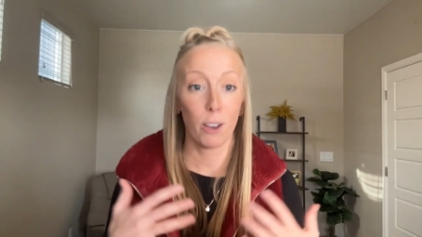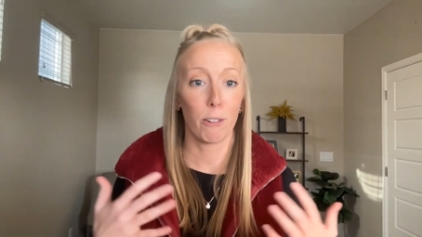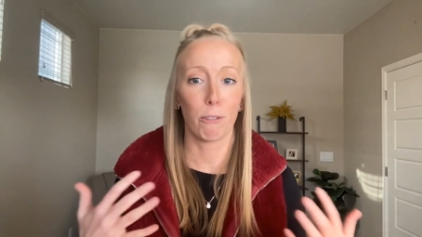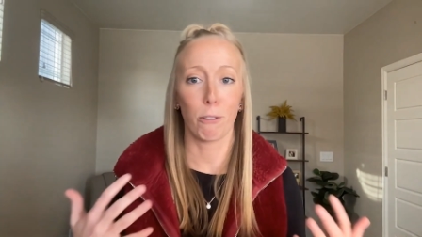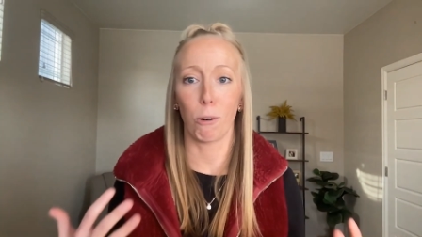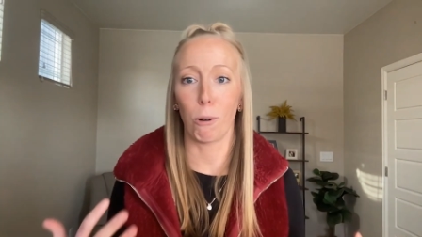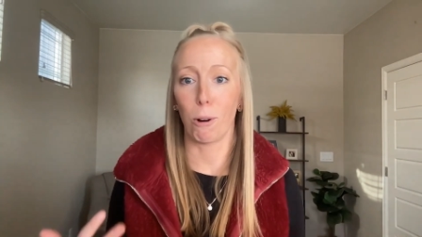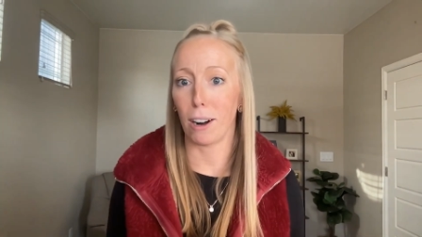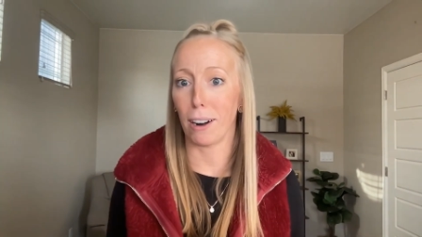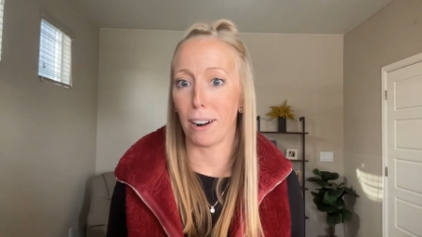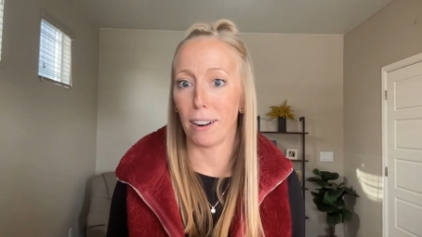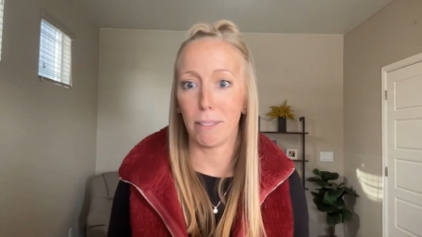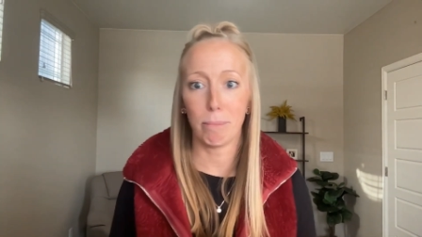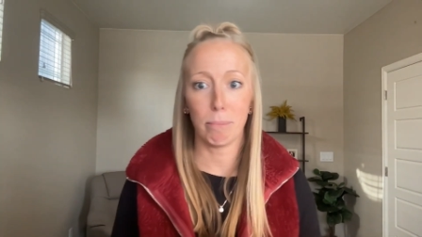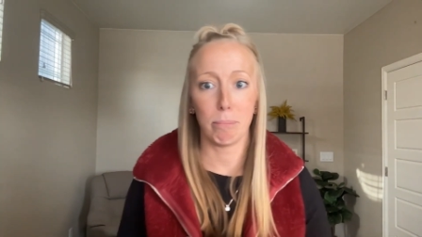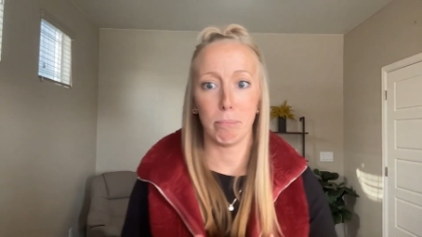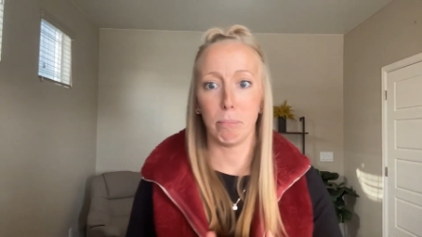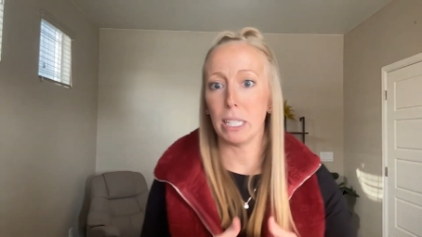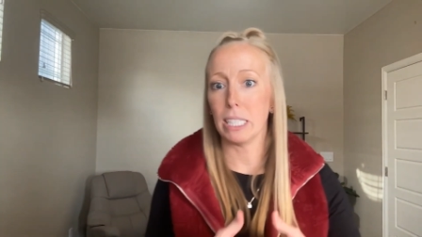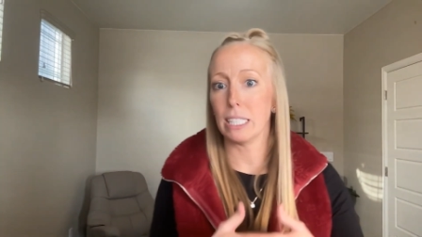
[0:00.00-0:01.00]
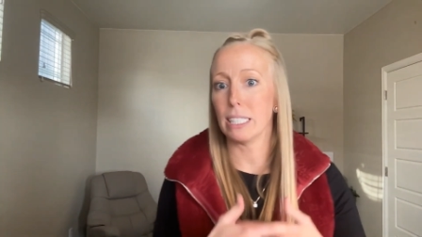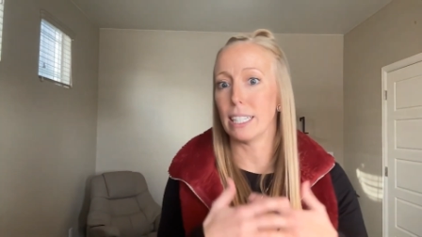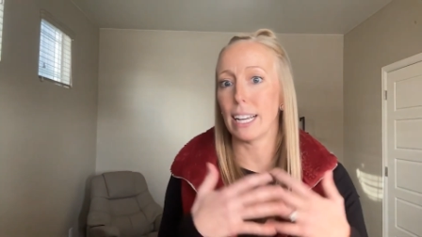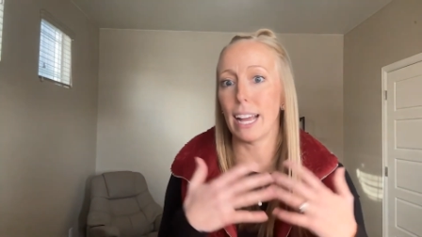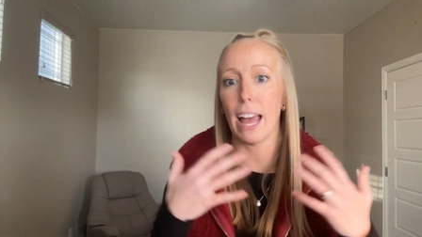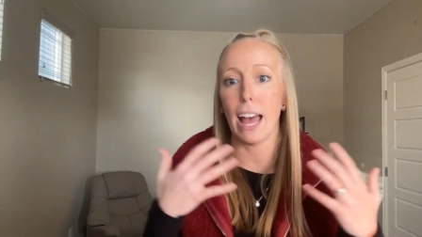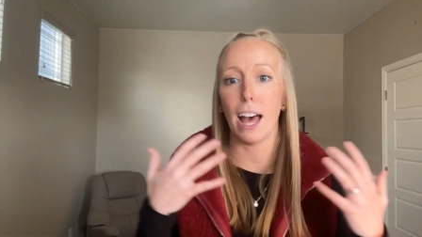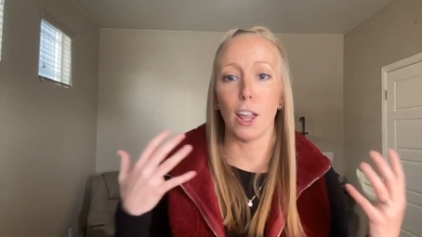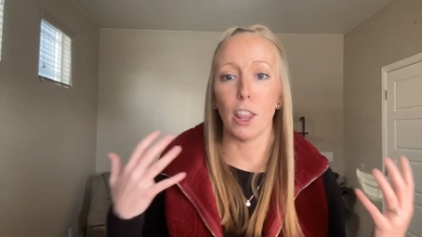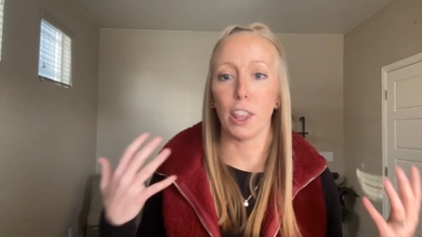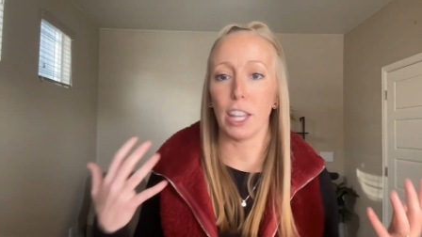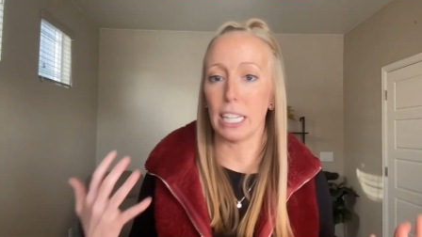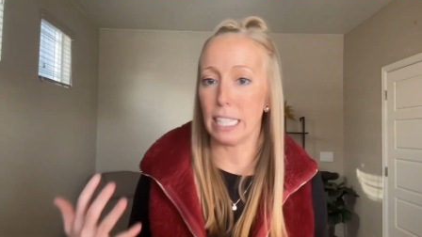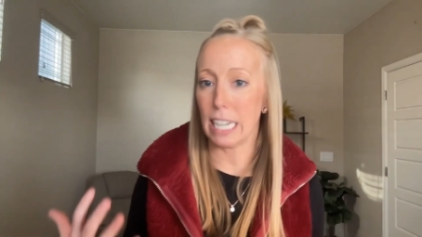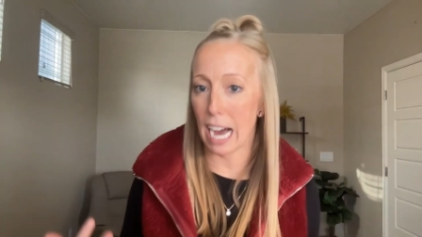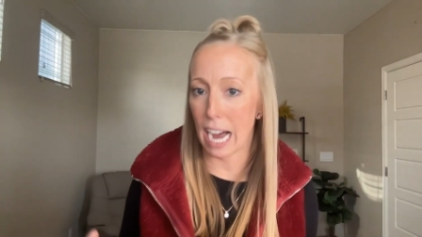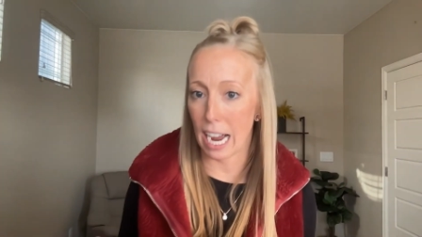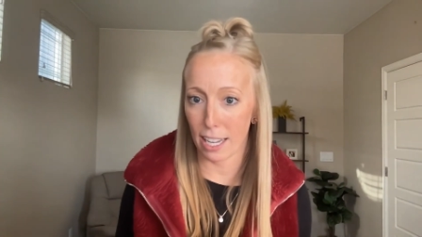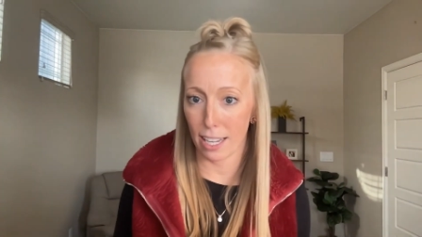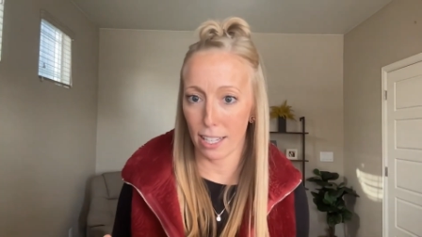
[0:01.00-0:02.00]
for building a healthy
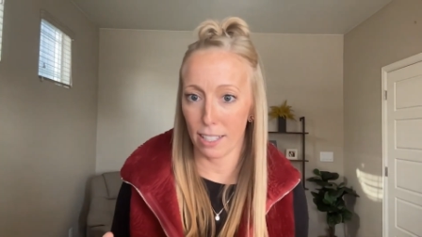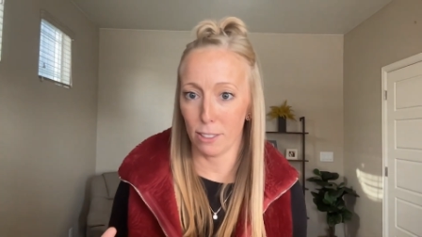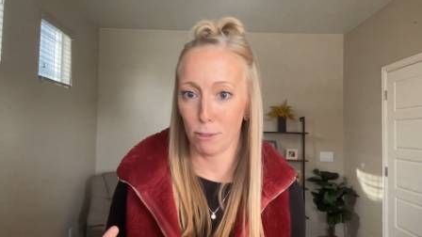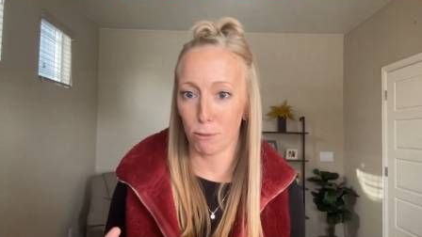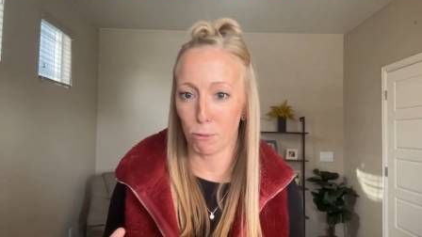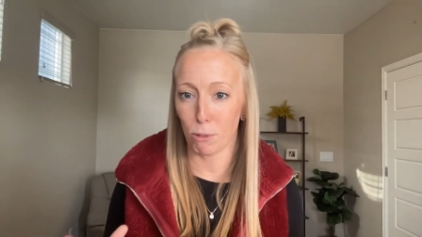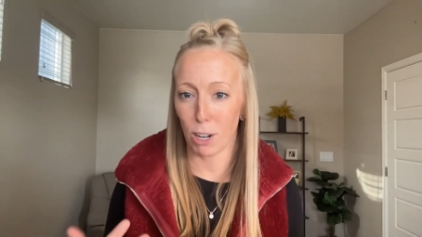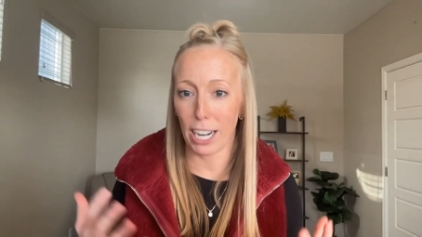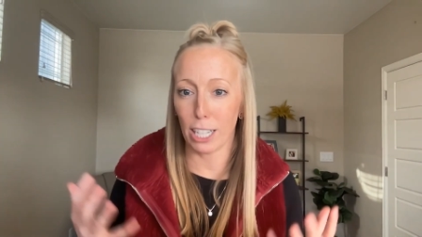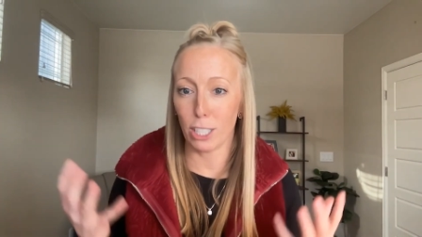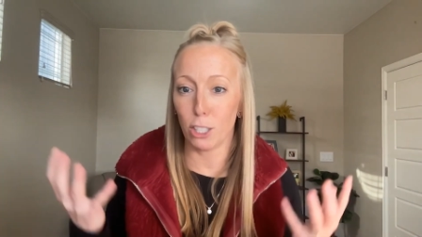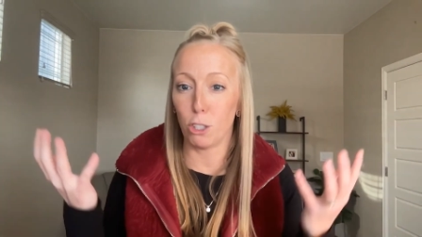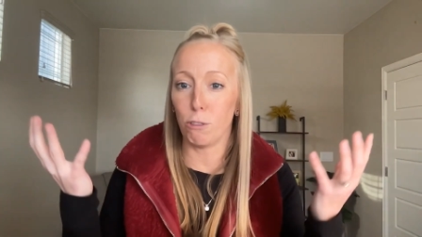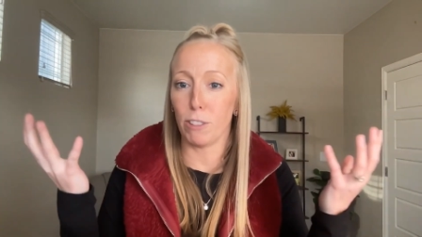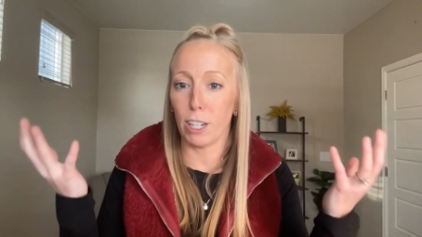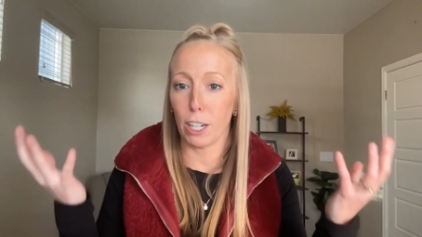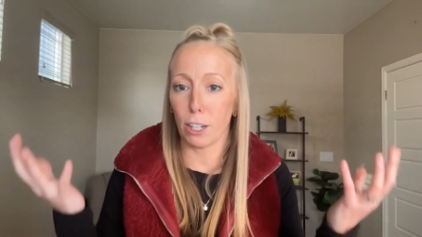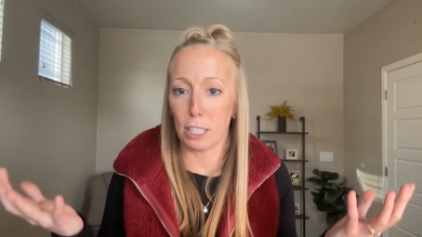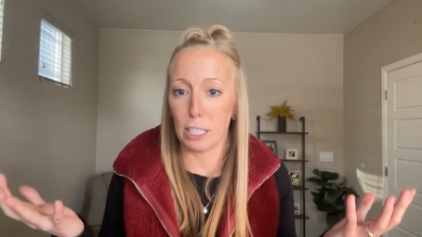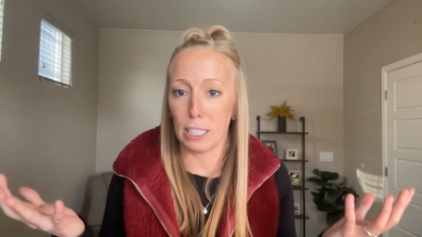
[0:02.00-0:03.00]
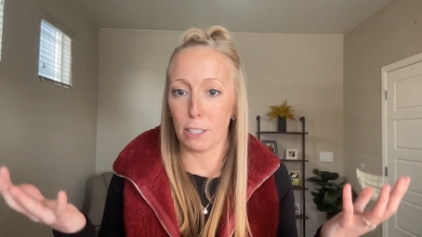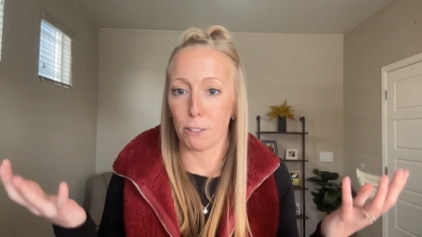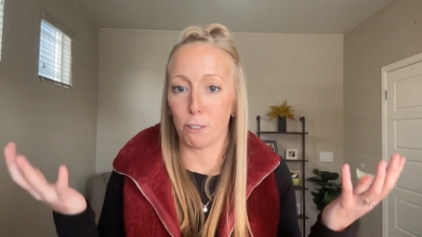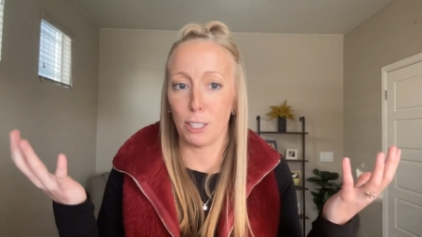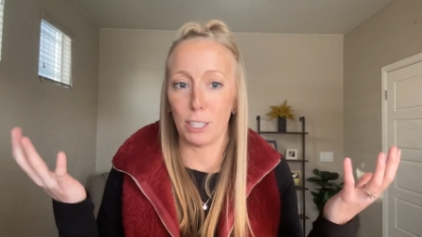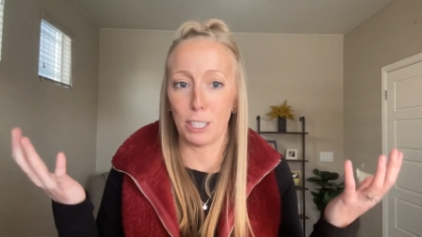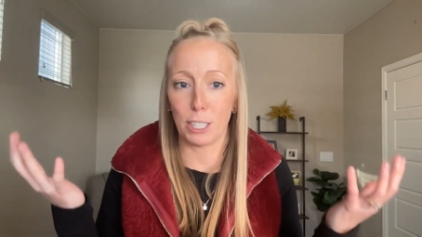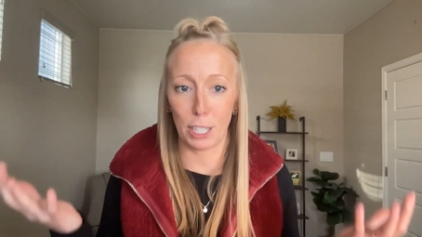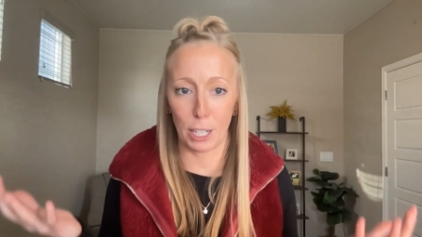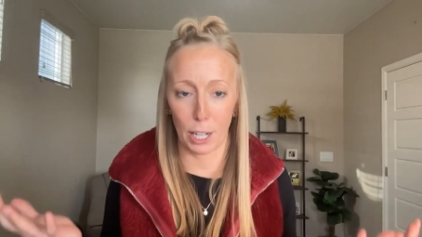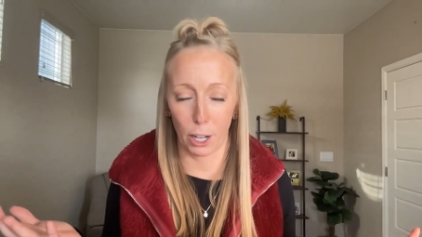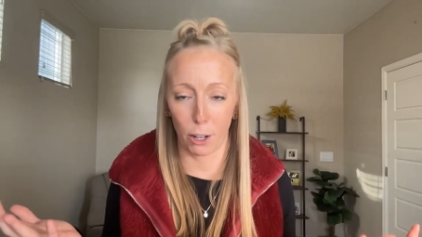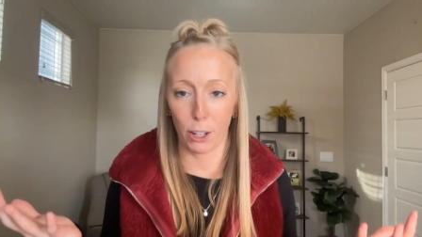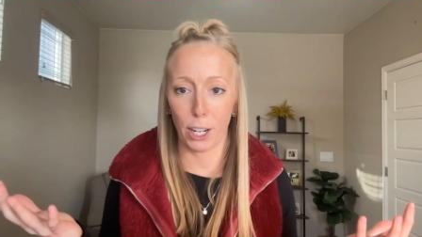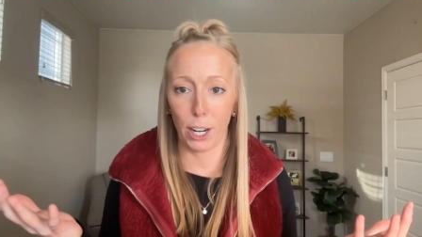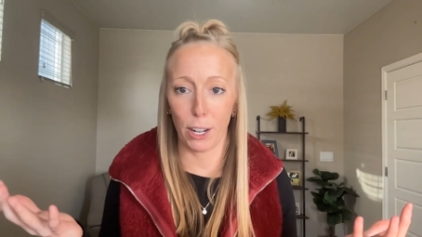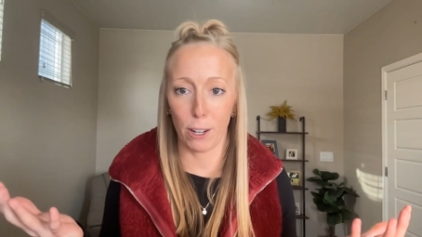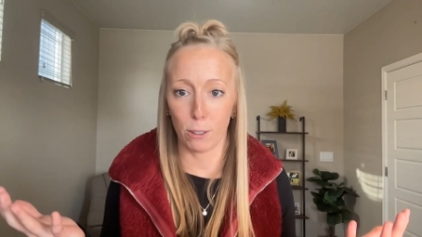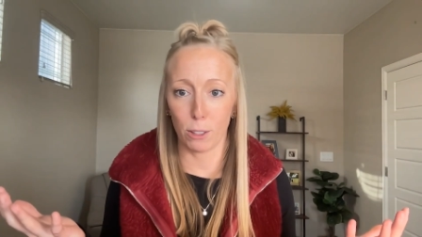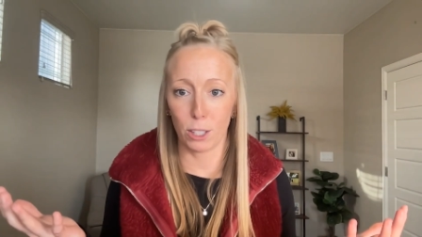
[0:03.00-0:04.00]
diet right? Two very different
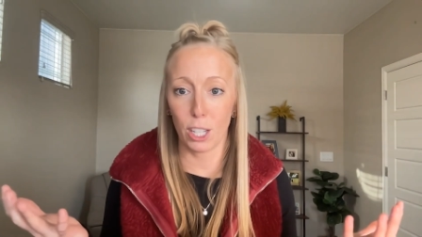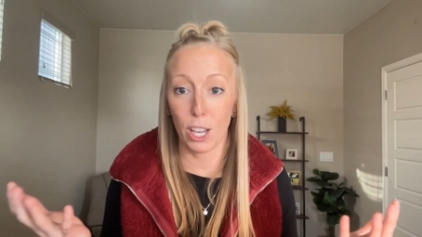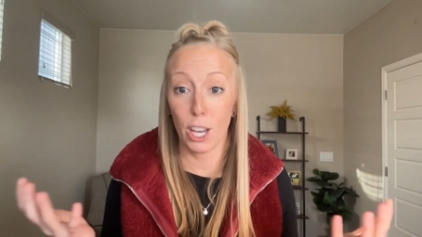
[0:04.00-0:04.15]
scenarios.